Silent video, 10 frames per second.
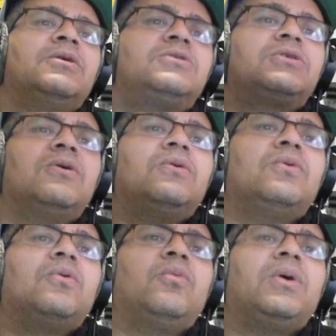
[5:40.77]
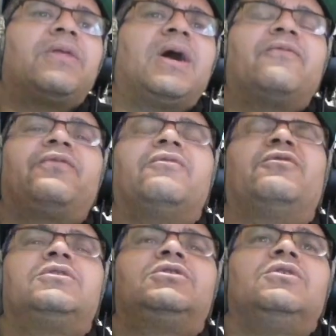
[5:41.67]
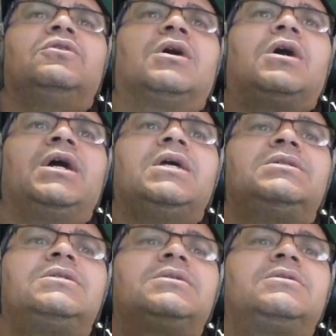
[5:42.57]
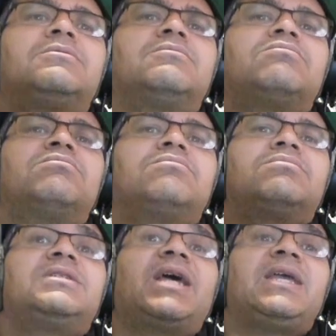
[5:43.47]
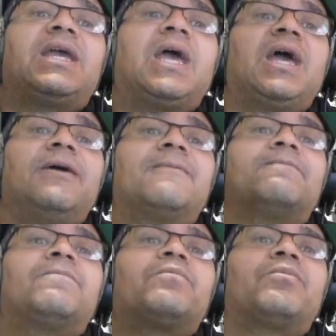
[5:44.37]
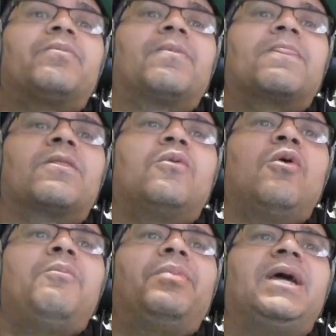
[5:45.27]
So without further ado, guys, take care. God